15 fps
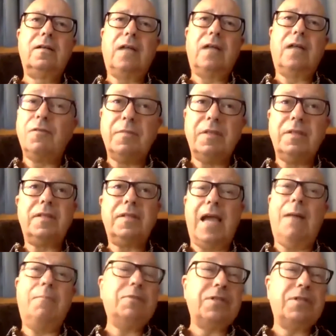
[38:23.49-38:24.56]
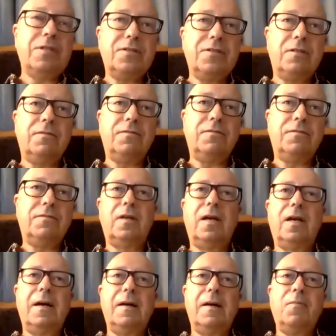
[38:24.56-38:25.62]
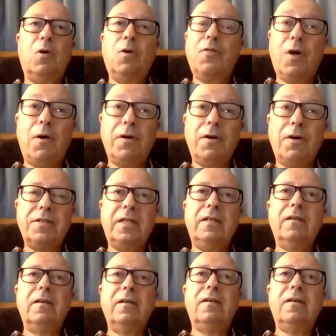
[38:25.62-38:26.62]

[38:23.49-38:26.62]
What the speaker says: government, the absence of authority,